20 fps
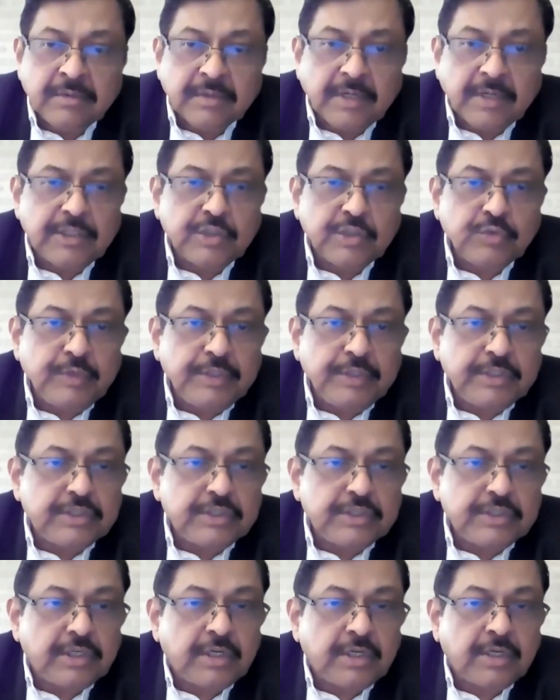Trust,
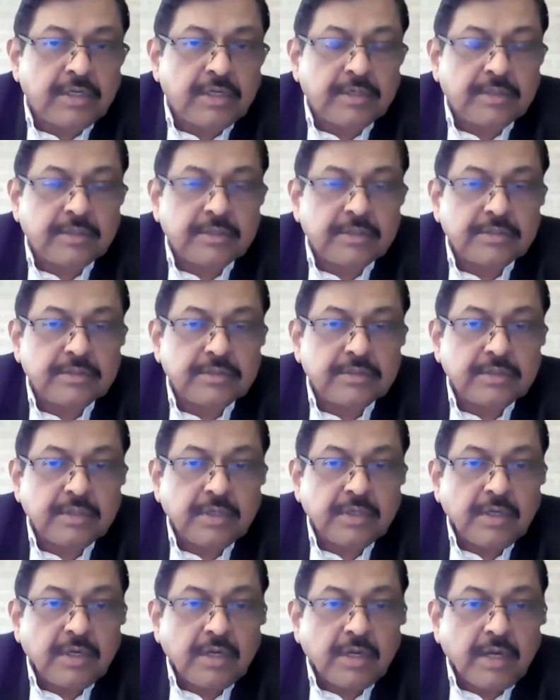which
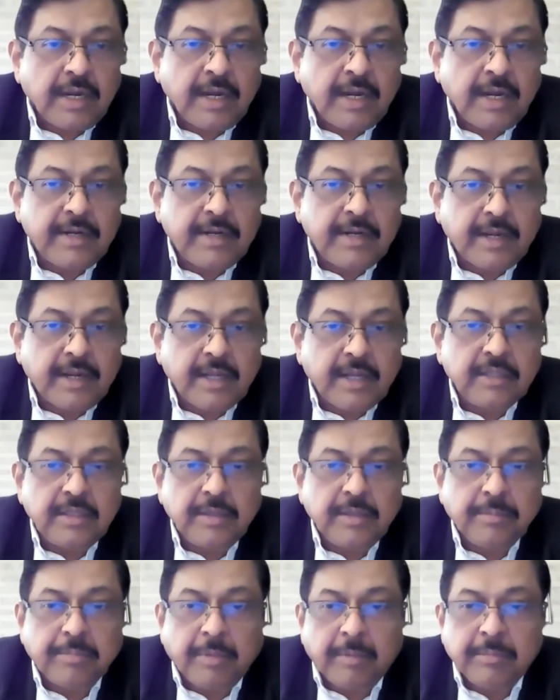had
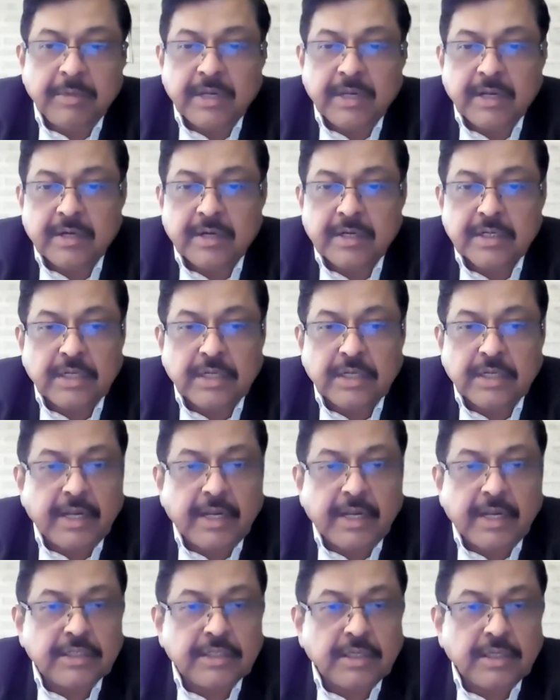taken the public interest
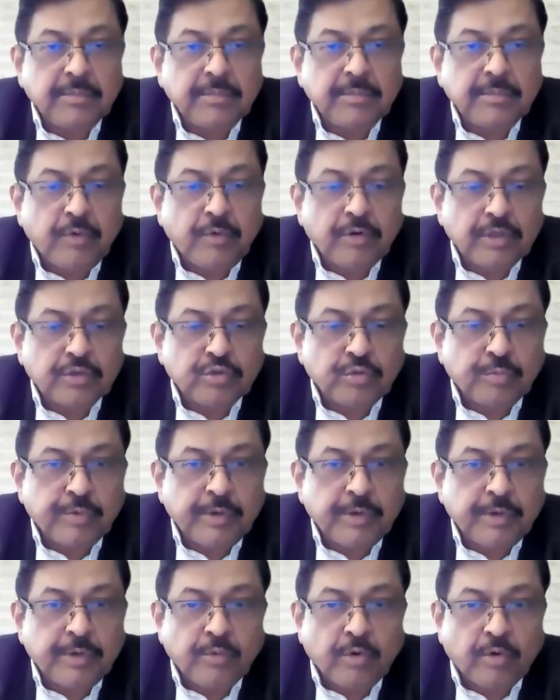litigation before the
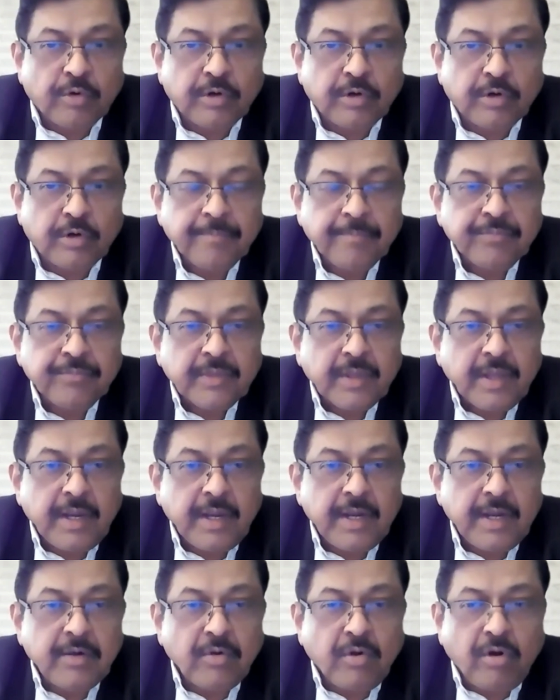Supreme Court.
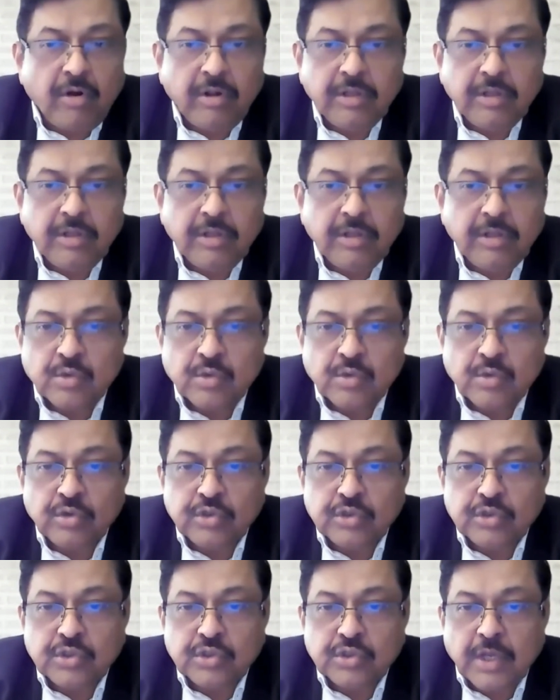And all
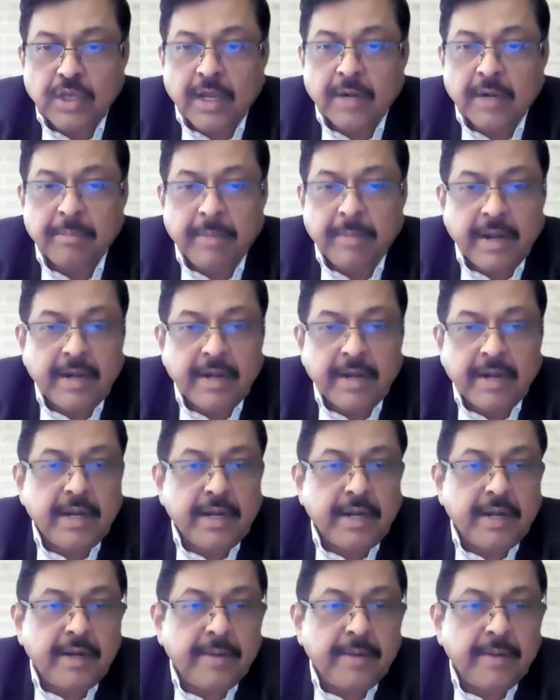schools are
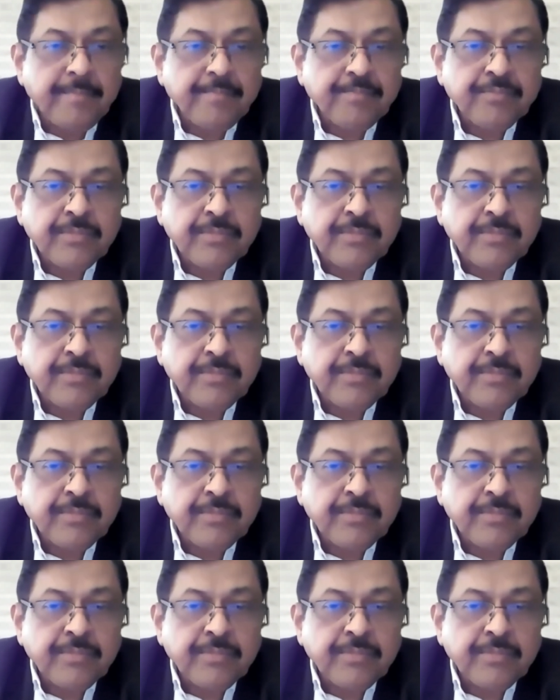mandated